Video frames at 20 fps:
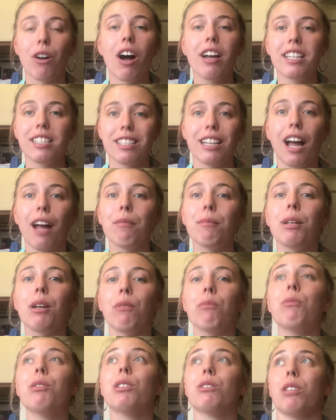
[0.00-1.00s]
Honestly, I mean,
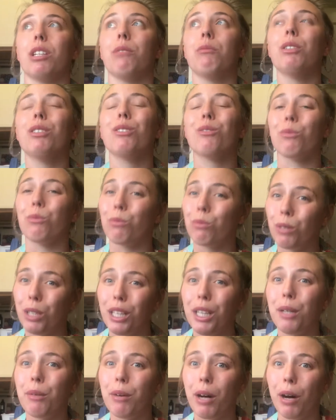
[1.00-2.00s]
it was
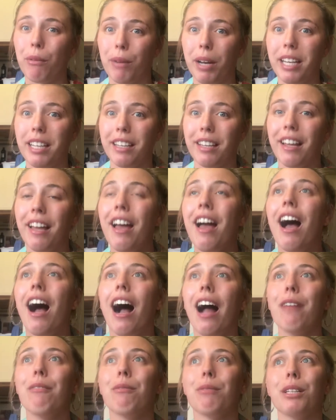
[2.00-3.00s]
really well written.
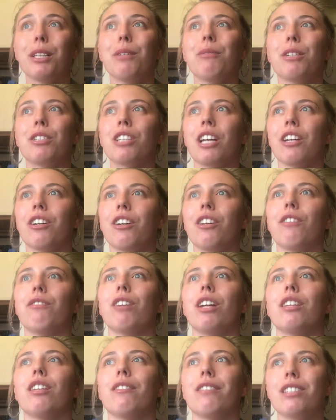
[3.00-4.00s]
I really wish I could have
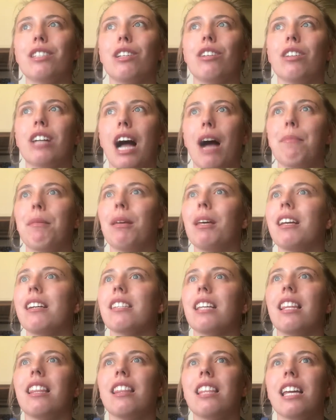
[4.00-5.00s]
read the physical copy because
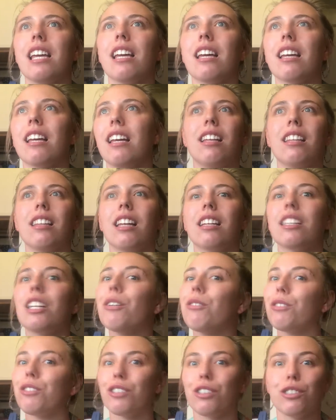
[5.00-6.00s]
I think like there
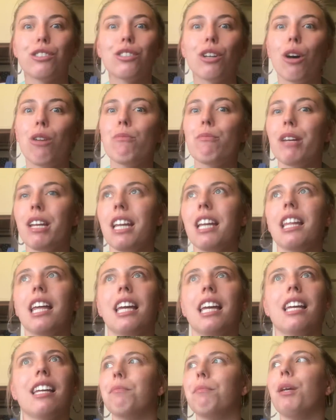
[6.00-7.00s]
were just so many
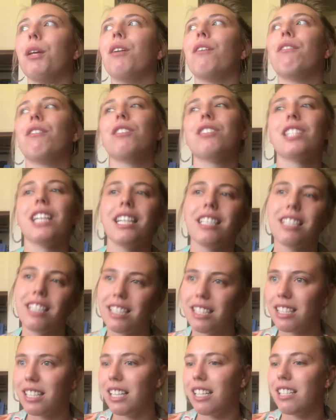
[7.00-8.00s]
like beautiful
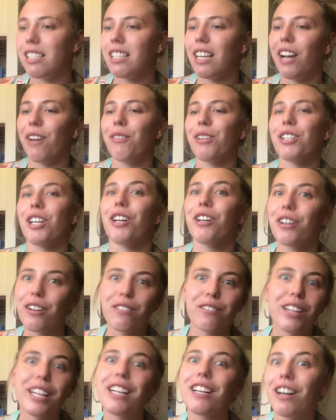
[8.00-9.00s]
sentences that I wish I could
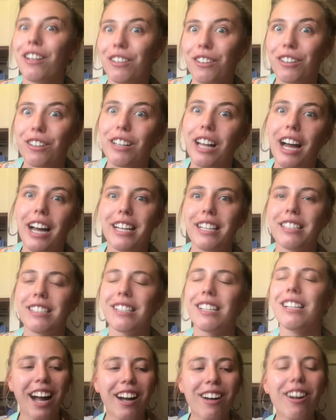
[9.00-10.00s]
have like underlined.
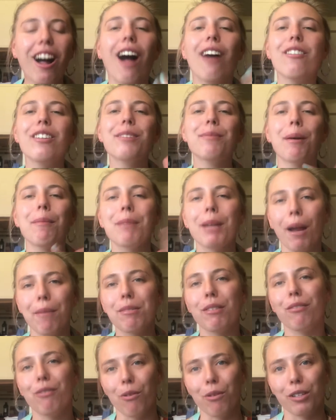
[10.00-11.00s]
I'm gonna bump it up
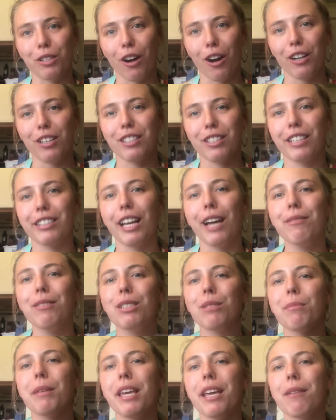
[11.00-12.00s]
to 4 stars because I'm
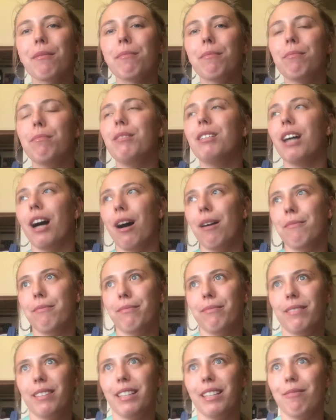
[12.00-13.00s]
just being
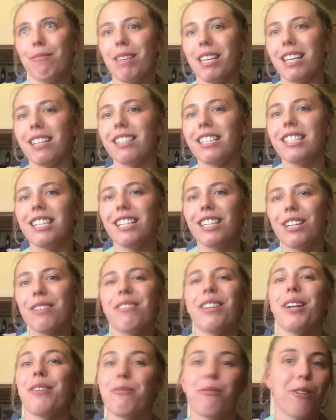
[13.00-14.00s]
dumb because I didn't get
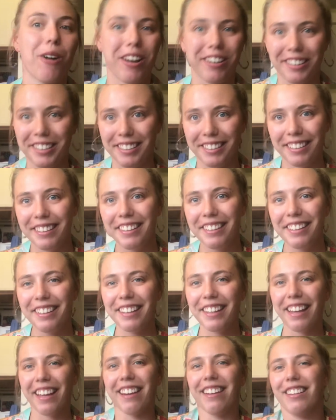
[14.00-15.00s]
what I wanted
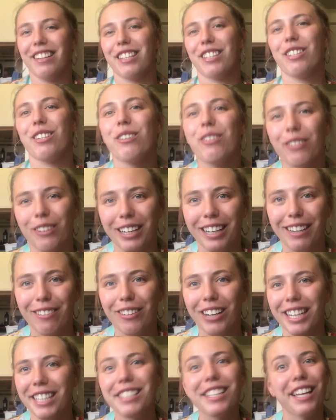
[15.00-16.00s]
out of the story
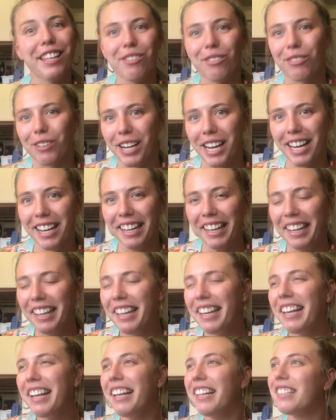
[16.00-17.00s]
when I say 3.
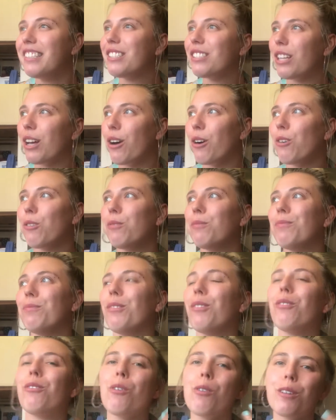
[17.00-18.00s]
So
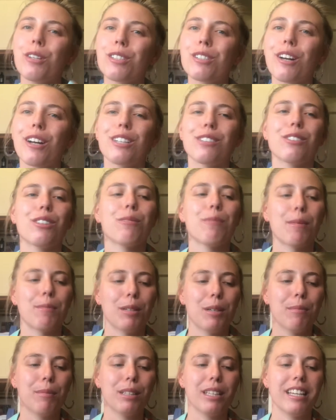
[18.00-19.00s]
4 stars for The
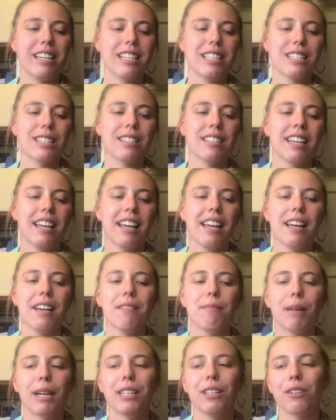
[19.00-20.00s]
Memory Police
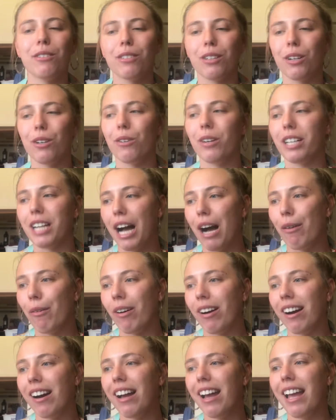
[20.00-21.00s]
by Yōko
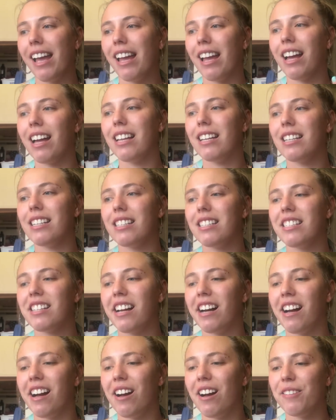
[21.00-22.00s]
Ogawa. And
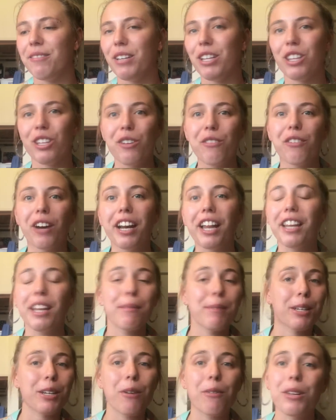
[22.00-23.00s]
if you read it,
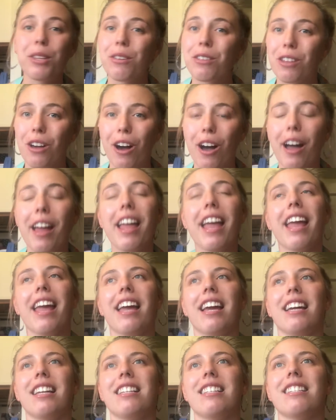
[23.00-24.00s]
let me know what you thought,
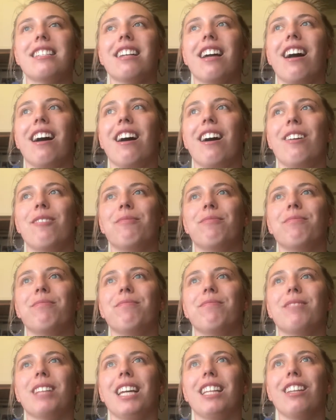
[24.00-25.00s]
and
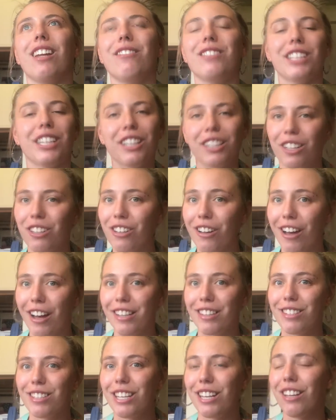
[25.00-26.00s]
I'd love to hear your
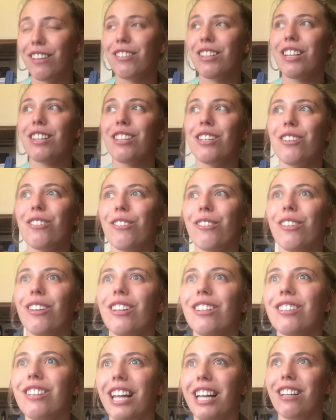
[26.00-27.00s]
thoughts, even if you
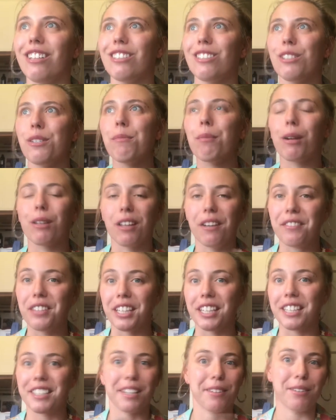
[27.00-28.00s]
like super loved it,
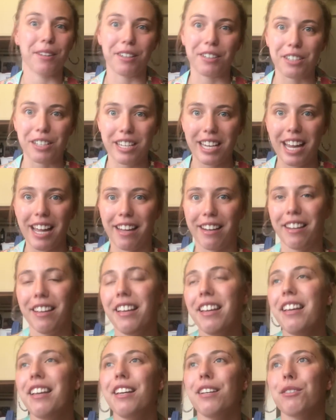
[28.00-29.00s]
because I would understand.
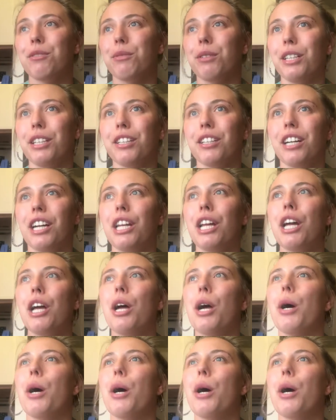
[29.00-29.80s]
It was really good.